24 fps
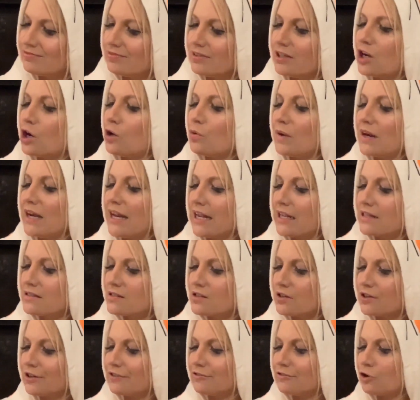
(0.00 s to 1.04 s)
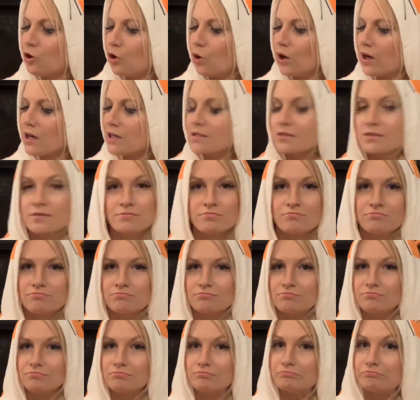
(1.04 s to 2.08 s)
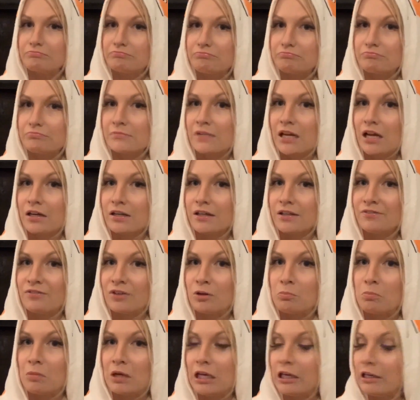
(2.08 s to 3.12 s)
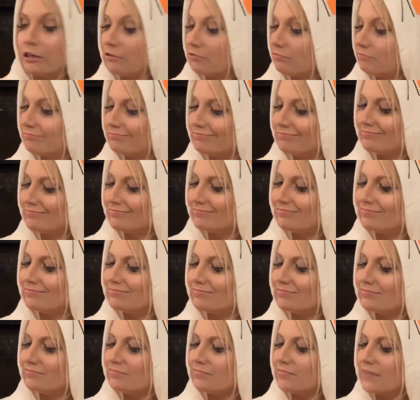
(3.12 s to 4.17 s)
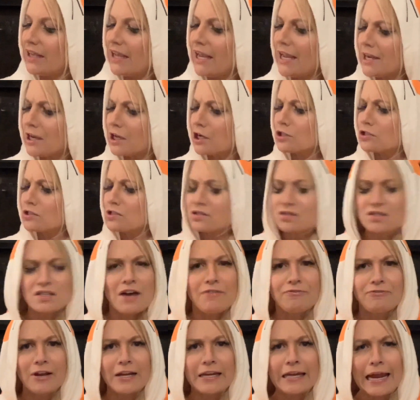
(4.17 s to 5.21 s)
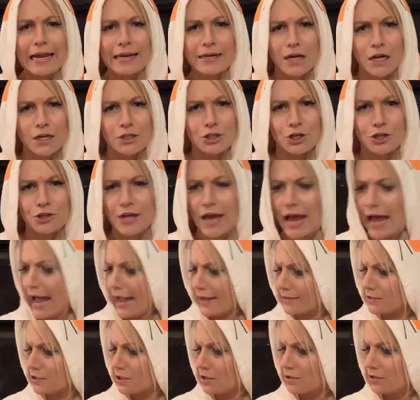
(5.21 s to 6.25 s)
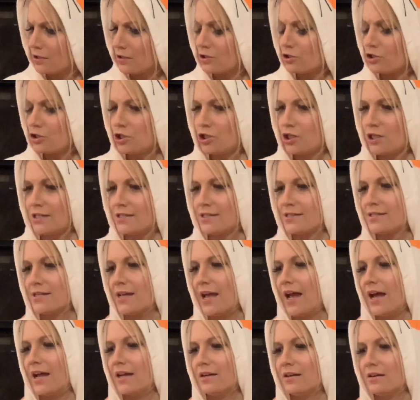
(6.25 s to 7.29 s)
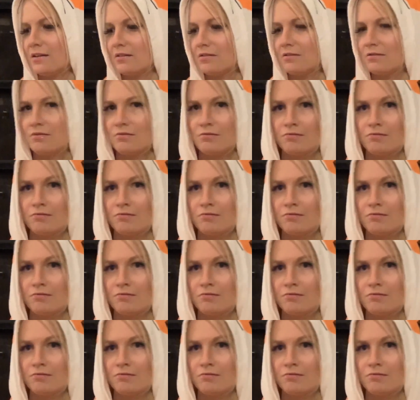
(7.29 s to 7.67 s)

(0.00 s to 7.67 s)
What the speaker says: No one answered, of course. Not even me. "He could suffocate under that," she said.